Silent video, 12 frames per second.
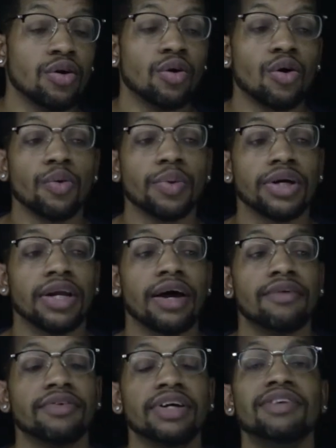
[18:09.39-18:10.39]
Or we can
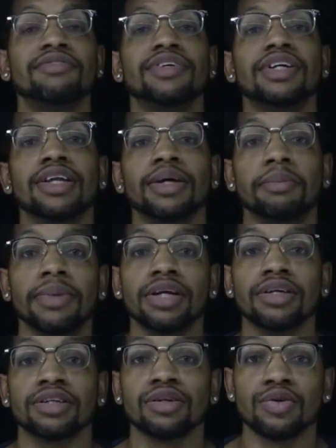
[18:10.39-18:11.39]
have infinitely
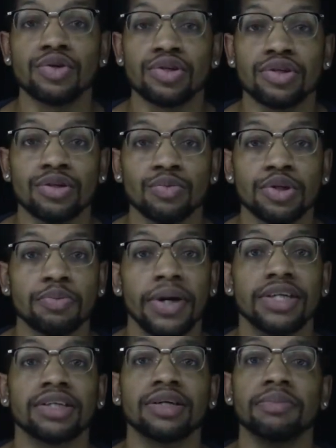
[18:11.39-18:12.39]
many solutions, which
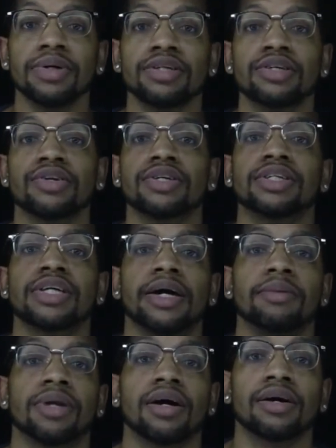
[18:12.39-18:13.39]
basically means they're the
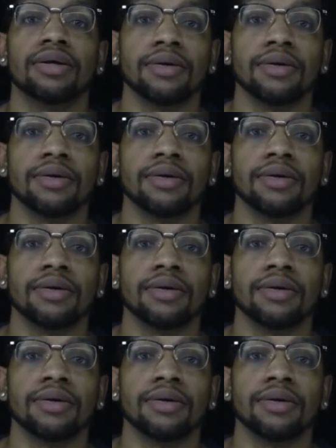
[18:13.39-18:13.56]
same line.